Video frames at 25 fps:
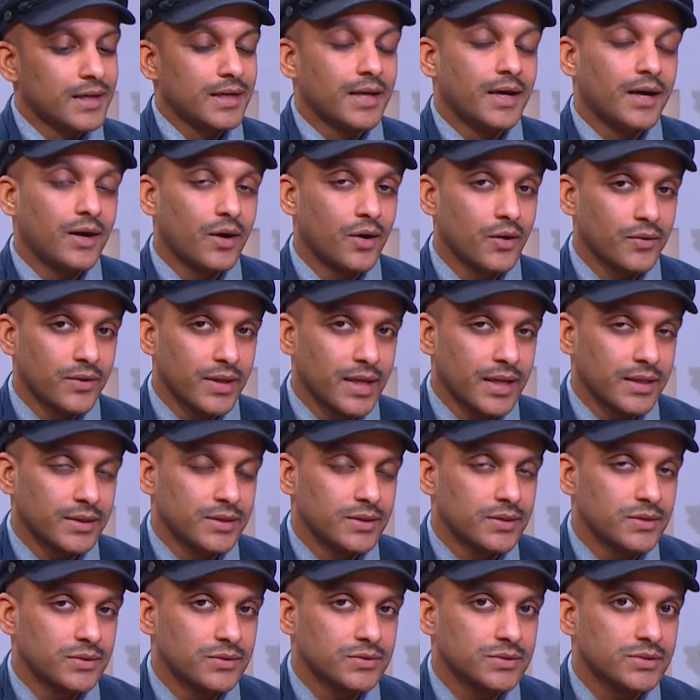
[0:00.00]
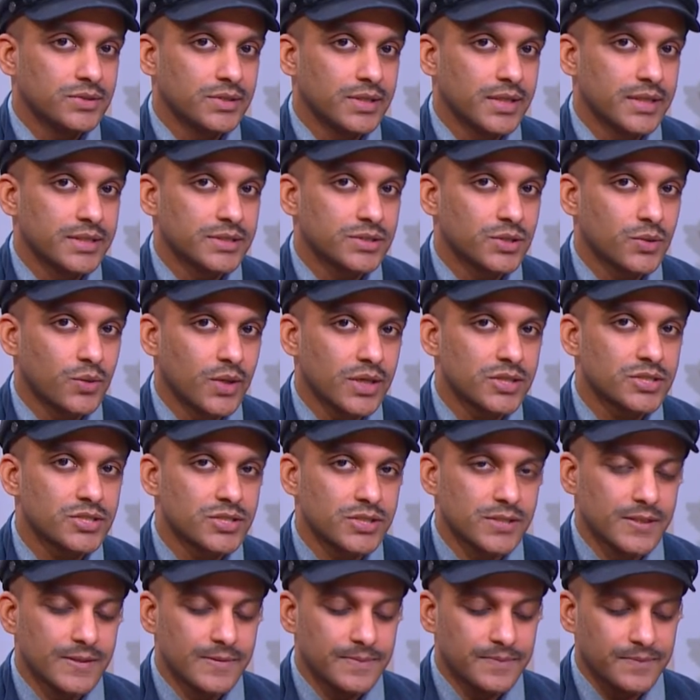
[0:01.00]
On that note, today's
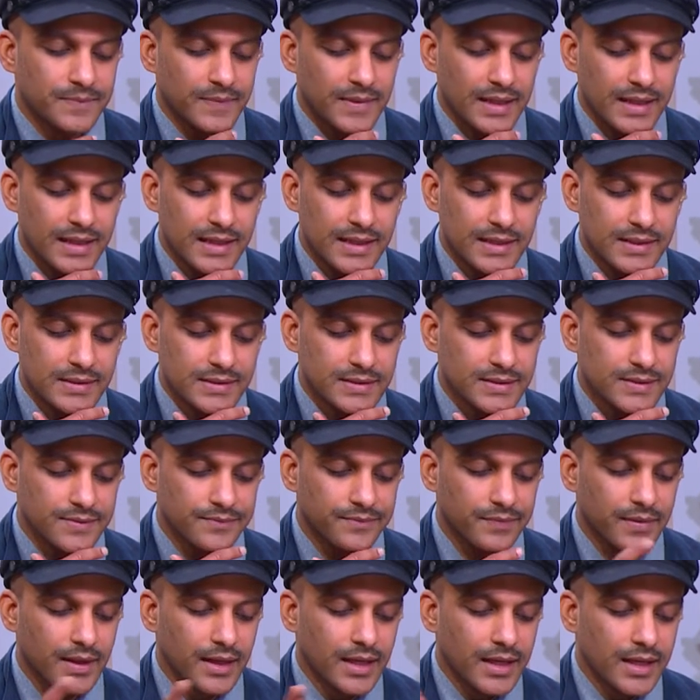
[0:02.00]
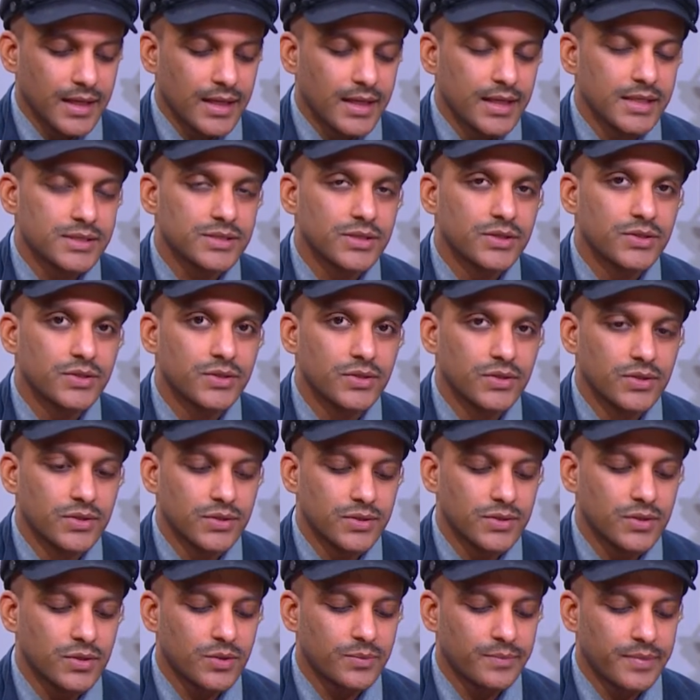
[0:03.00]
question is it
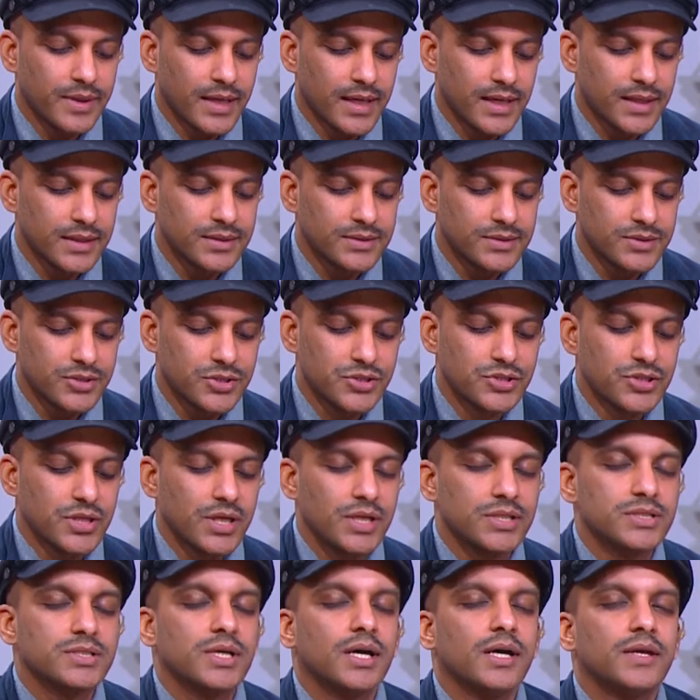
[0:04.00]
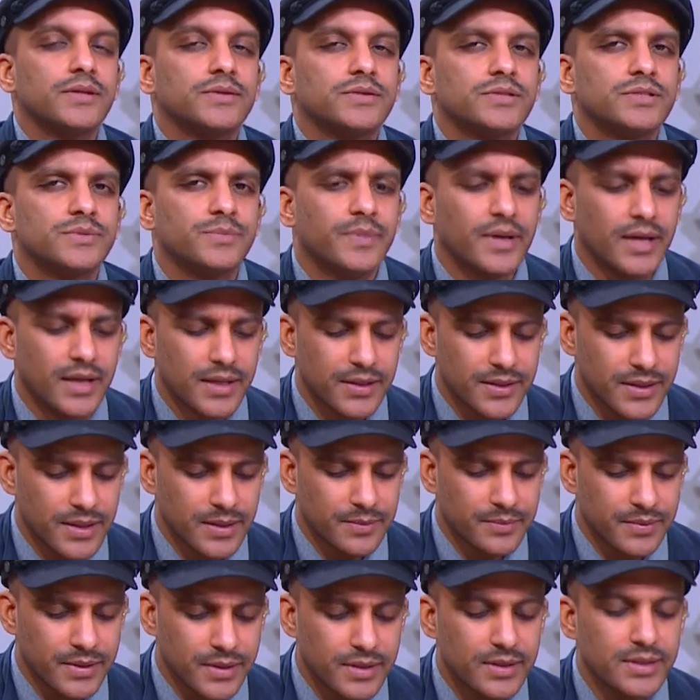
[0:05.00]
good or bad to judge others by their
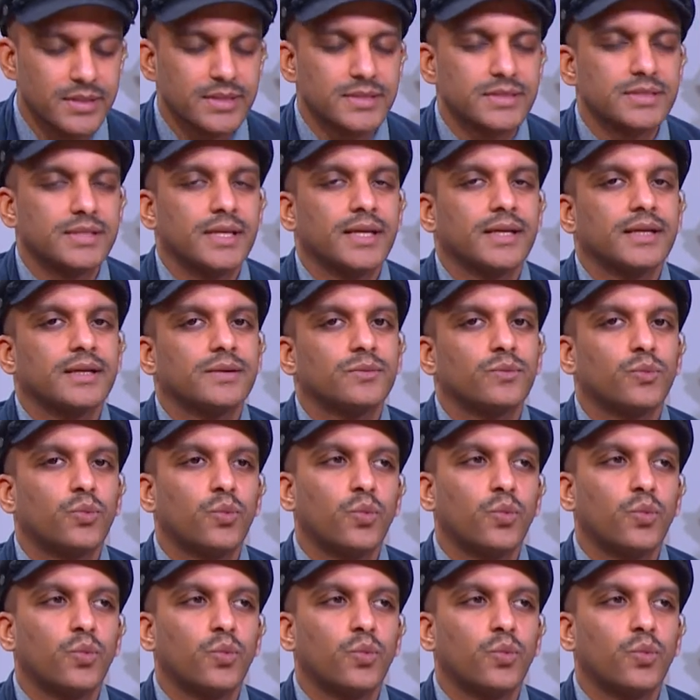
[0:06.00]
appearance, and